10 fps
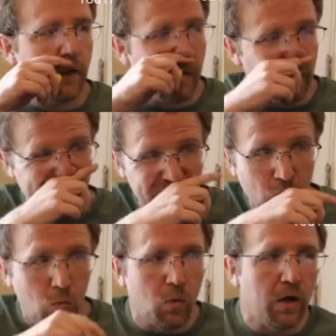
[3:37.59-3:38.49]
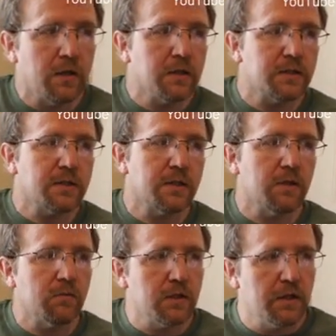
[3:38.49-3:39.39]
level 1, let's
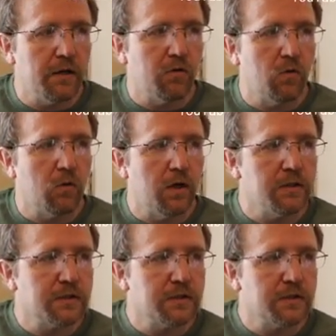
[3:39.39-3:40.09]
start with level 1.